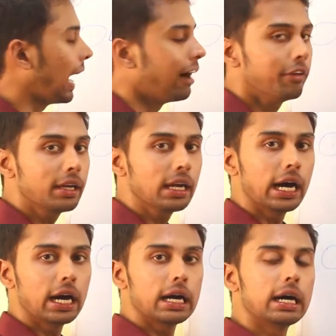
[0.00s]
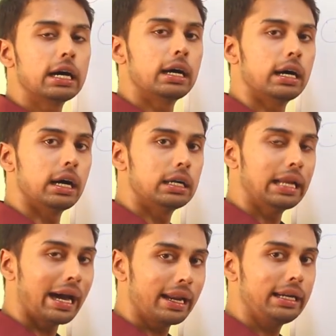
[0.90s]
having a, a
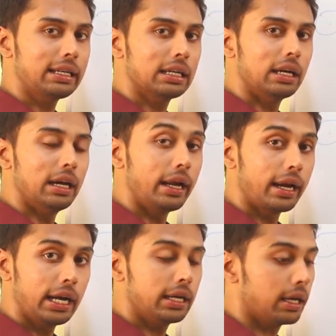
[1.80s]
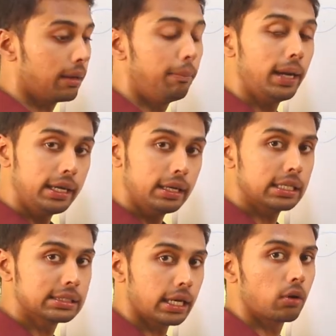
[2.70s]
direct uh, red uh, blood
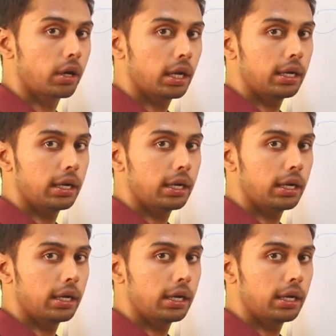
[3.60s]
son, okay,